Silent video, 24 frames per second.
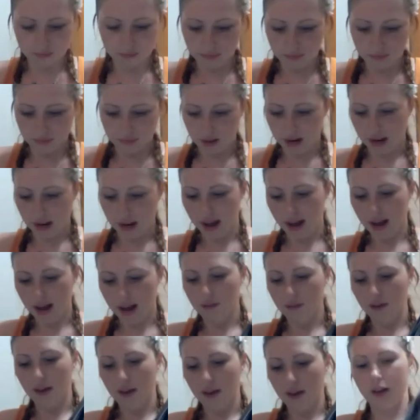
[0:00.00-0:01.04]
Then I
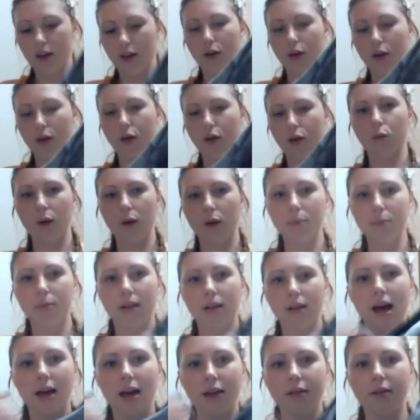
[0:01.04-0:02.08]
have a gray
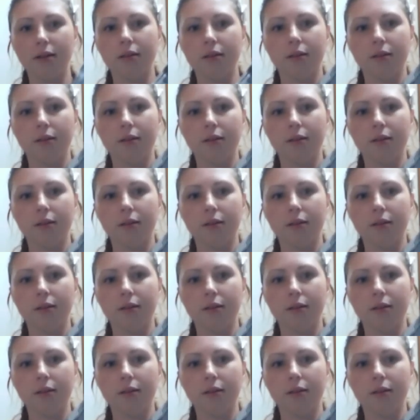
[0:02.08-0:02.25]
plaid,